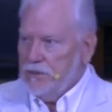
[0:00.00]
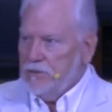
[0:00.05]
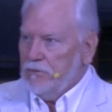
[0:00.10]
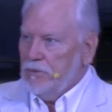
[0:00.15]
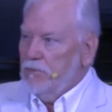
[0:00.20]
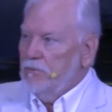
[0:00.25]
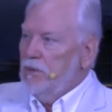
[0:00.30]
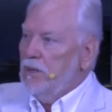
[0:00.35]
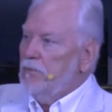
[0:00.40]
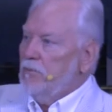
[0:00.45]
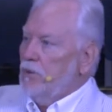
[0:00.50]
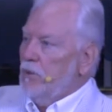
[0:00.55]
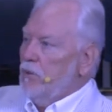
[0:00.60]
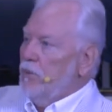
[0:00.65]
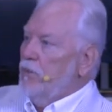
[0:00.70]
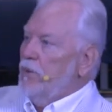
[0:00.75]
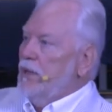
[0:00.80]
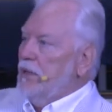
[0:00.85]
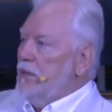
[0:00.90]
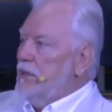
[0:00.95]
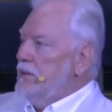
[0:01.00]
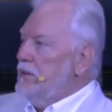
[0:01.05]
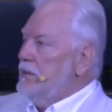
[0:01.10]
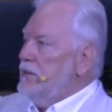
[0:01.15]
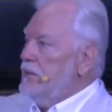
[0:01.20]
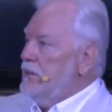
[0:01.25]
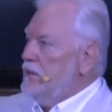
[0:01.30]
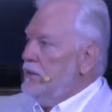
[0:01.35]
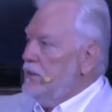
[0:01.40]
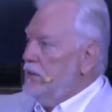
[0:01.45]
remember when
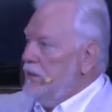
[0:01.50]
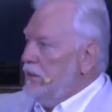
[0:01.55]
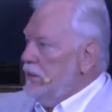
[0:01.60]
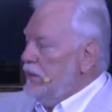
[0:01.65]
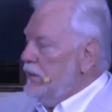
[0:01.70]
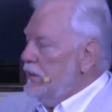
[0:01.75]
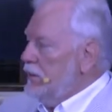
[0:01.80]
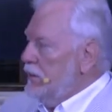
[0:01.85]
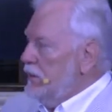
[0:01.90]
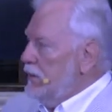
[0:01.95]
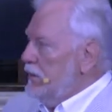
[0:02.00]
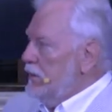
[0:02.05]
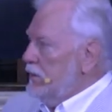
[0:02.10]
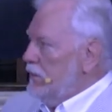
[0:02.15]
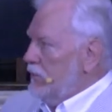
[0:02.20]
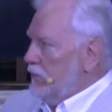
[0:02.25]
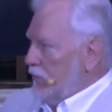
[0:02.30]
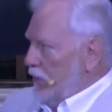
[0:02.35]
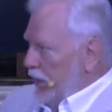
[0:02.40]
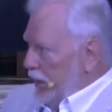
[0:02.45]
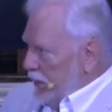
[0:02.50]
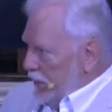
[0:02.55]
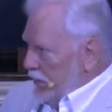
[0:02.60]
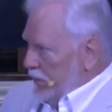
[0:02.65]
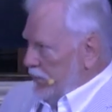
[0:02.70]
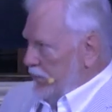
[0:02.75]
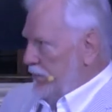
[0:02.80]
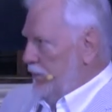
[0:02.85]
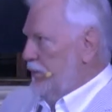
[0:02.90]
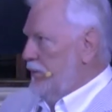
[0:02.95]

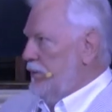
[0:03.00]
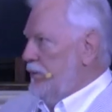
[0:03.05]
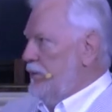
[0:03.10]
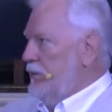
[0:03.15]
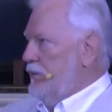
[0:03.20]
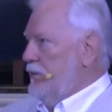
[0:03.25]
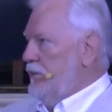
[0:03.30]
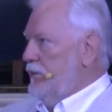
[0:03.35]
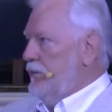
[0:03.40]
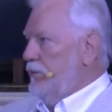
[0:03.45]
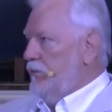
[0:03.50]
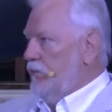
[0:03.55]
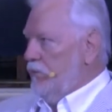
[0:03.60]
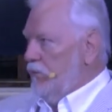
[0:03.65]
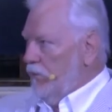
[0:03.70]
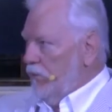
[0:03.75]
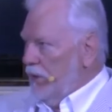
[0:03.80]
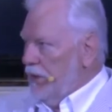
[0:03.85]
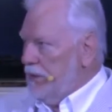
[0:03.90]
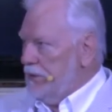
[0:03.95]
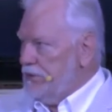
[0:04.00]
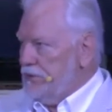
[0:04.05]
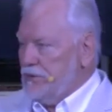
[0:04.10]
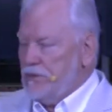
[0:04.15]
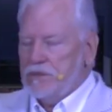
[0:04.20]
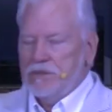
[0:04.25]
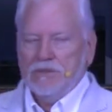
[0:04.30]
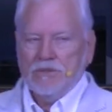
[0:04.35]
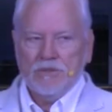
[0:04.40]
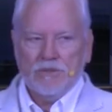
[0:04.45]
Reagan
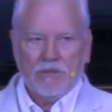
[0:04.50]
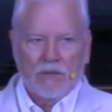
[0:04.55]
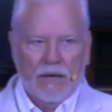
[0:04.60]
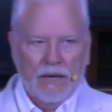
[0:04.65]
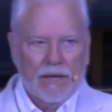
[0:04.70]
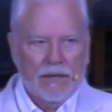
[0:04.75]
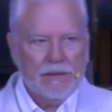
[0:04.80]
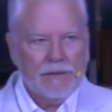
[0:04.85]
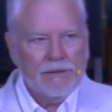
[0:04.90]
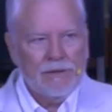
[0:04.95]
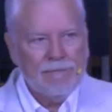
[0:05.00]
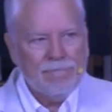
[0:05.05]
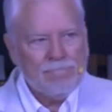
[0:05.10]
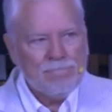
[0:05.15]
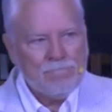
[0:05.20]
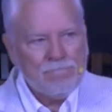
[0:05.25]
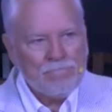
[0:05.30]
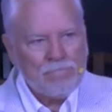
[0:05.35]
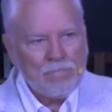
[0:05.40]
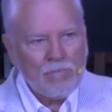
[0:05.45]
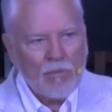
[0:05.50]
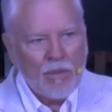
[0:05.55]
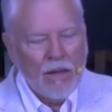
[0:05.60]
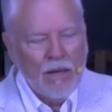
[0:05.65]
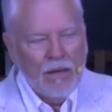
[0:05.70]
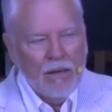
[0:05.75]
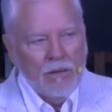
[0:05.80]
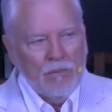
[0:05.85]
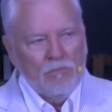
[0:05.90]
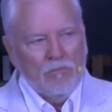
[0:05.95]
was shot.
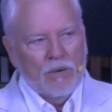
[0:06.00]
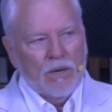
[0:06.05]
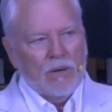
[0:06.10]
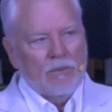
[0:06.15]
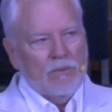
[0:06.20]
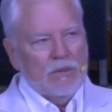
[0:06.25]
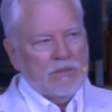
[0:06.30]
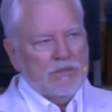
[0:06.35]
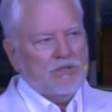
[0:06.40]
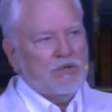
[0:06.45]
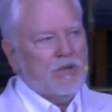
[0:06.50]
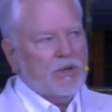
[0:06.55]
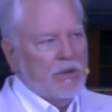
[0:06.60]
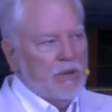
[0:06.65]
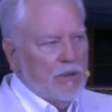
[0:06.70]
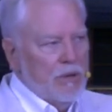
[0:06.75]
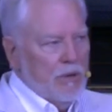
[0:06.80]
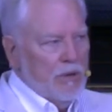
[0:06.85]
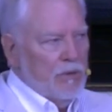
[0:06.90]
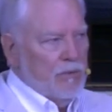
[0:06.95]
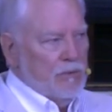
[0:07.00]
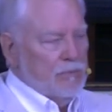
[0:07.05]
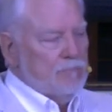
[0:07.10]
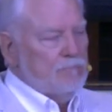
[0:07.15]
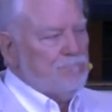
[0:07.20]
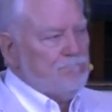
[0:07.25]
But I want you to know